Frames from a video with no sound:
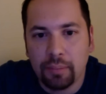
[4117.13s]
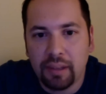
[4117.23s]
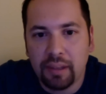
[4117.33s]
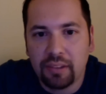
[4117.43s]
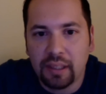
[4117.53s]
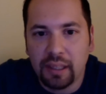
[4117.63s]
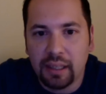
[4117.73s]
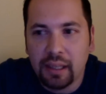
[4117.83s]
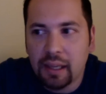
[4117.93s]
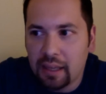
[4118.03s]

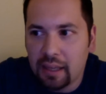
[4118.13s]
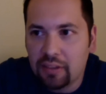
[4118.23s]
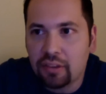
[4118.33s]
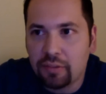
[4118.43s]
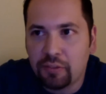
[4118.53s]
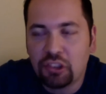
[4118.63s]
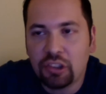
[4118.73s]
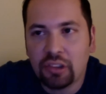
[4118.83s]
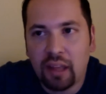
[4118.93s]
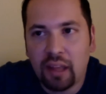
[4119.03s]
Basically, it's sufficient